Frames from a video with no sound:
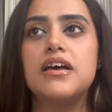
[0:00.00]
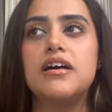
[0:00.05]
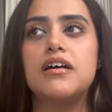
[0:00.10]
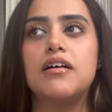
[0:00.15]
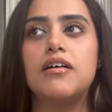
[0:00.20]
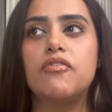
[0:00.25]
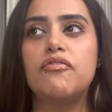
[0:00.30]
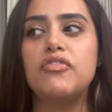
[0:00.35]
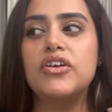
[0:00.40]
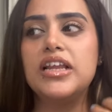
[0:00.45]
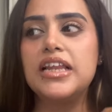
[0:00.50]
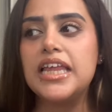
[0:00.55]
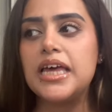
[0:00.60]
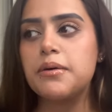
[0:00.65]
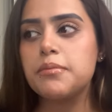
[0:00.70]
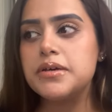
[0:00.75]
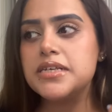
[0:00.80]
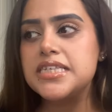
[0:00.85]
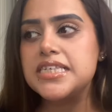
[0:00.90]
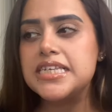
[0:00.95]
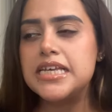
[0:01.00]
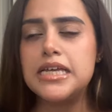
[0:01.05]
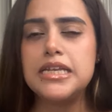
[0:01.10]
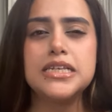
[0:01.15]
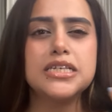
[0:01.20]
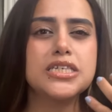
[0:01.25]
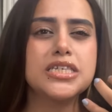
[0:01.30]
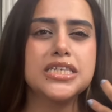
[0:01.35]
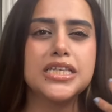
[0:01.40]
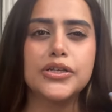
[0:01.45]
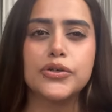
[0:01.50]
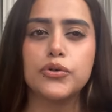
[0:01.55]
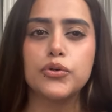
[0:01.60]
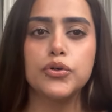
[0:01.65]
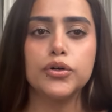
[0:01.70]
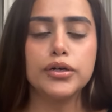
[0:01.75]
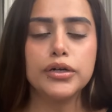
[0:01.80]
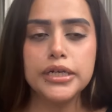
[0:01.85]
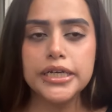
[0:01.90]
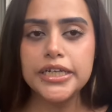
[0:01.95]
If I have any sort of
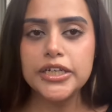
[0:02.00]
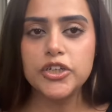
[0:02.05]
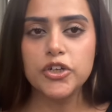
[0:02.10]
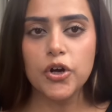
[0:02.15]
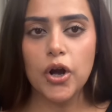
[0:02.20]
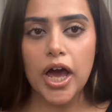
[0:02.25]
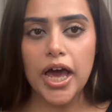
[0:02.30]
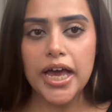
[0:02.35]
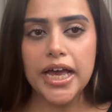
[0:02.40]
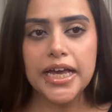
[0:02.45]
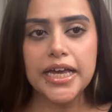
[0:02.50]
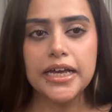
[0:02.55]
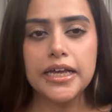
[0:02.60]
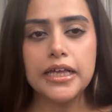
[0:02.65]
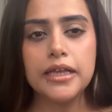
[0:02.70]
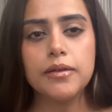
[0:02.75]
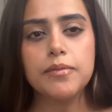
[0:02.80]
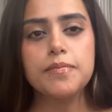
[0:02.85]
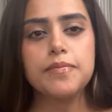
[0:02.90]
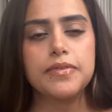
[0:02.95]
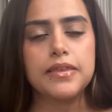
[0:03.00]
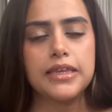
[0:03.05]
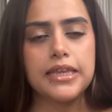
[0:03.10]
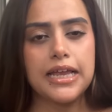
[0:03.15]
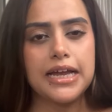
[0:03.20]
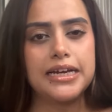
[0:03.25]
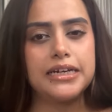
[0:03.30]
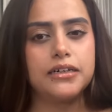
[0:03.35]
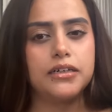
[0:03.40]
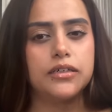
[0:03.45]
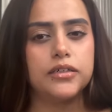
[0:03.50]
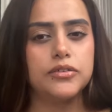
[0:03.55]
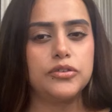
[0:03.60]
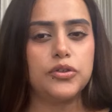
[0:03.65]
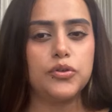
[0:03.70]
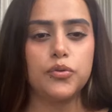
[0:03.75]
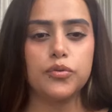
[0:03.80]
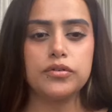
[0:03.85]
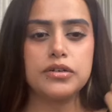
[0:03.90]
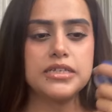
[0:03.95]
dryness, I have a very dry
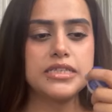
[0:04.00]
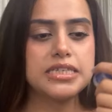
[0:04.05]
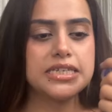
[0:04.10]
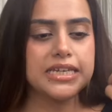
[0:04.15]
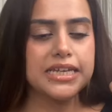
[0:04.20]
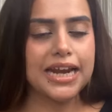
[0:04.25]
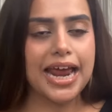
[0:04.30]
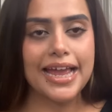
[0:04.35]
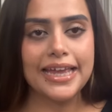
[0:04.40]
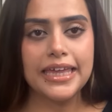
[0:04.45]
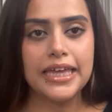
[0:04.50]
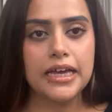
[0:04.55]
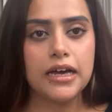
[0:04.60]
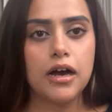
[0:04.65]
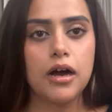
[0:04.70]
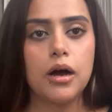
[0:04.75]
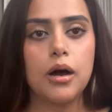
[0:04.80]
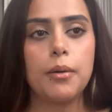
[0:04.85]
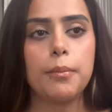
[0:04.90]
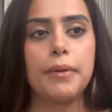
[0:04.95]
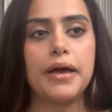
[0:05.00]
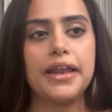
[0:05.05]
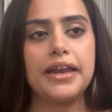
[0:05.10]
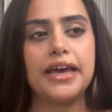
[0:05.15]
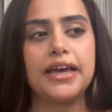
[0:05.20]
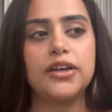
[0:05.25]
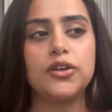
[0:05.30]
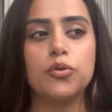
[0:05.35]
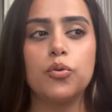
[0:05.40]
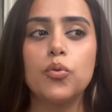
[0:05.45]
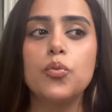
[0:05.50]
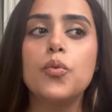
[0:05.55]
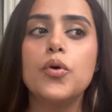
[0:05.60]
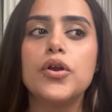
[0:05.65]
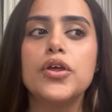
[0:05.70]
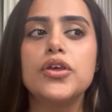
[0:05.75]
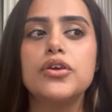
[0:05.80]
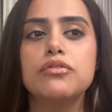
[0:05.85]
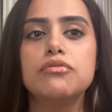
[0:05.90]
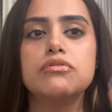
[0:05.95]
skin type, so I keep it handy
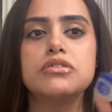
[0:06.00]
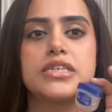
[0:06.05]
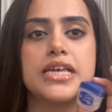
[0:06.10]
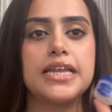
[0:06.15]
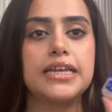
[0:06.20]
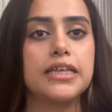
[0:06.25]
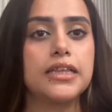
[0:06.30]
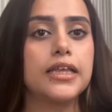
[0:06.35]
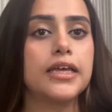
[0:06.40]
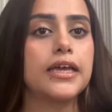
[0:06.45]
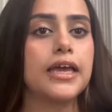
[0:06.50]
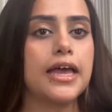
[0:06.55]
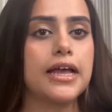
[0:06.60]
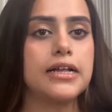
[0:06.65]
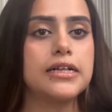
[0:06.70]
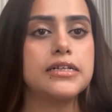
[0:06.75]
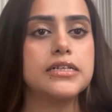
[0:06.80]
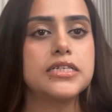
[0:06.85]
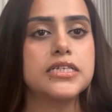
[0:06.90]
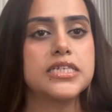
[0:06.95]
just in case.